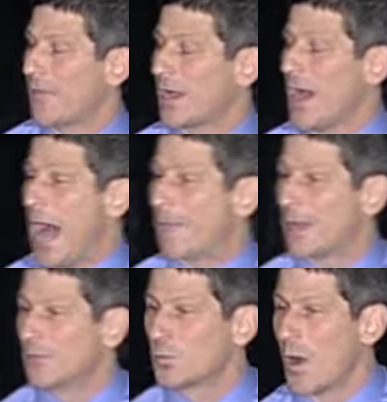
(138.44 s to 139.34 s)
and the
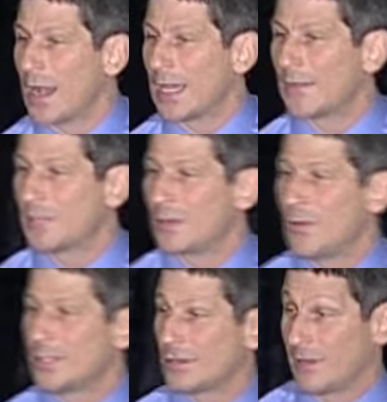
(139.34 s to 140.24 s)
cop comes walking up to
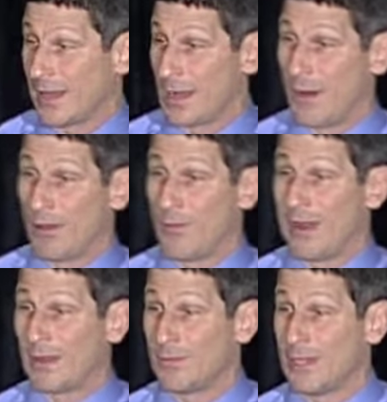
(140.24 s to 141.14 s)
the window, do they come all
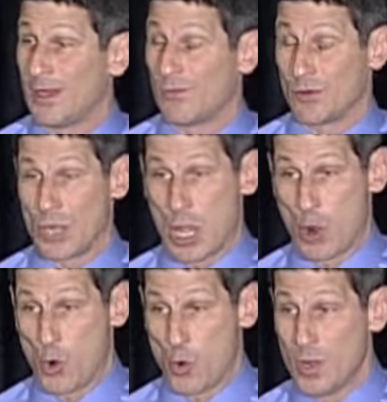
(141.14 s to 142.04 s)
the way to the window?
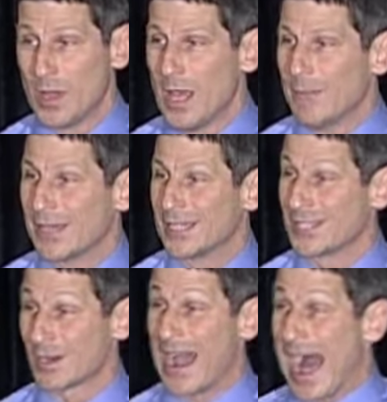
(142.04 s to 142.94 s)
No,
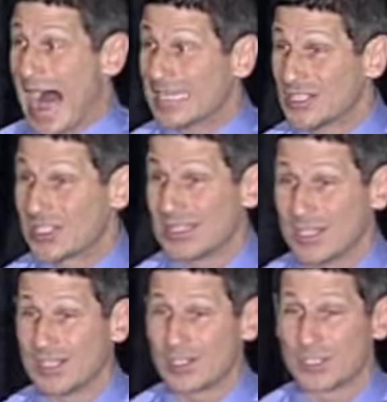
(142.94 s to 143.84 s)
because they're
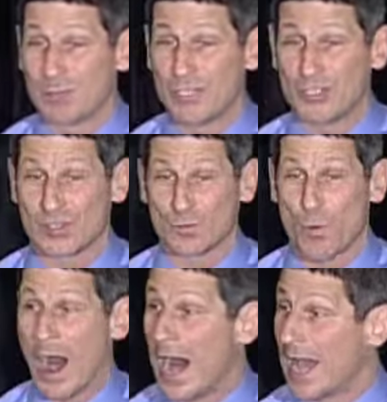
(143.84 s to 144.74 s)
constantly
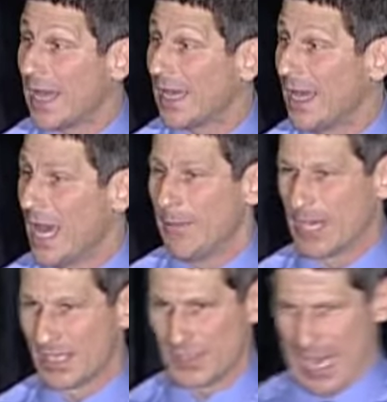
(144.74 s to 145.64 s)
suspicious. Why?
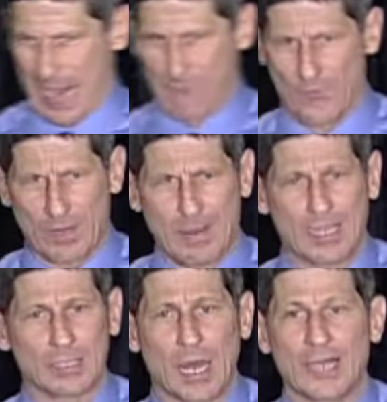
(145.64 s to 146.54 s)
Because
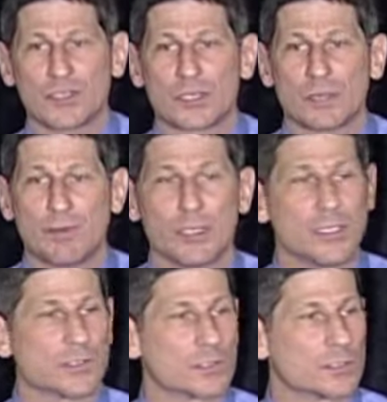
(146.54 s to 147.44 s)
everybody lies to the
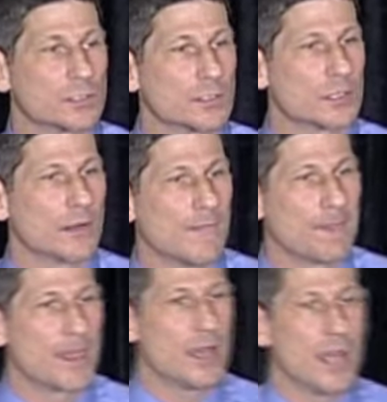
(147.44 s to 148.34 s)
police.
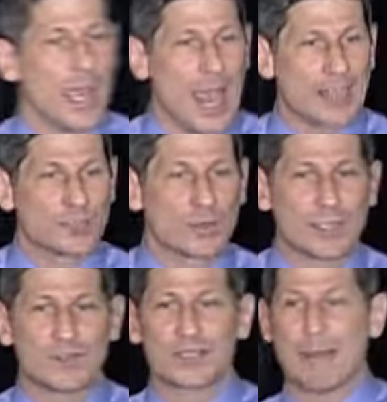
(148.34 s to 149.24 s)
And
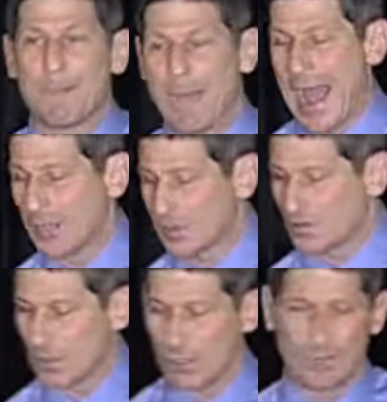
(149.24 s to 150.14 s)
so they step back
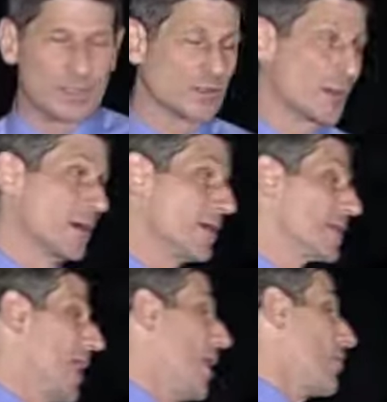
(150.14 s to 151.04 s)
just a little bit so you're
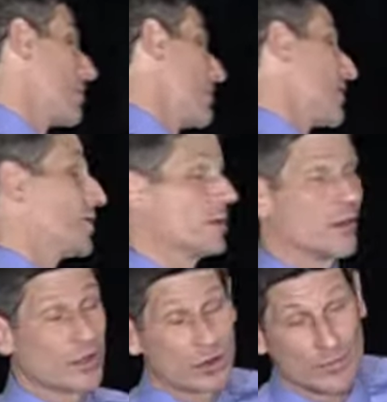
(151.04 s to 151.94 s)
in this awkward
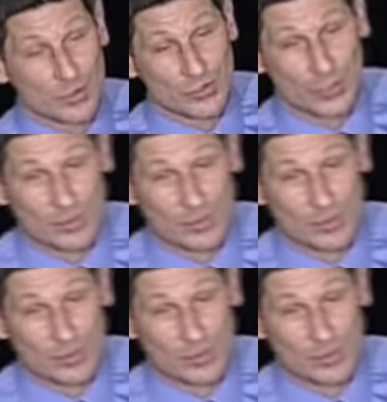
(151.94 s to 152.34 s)
position looking over your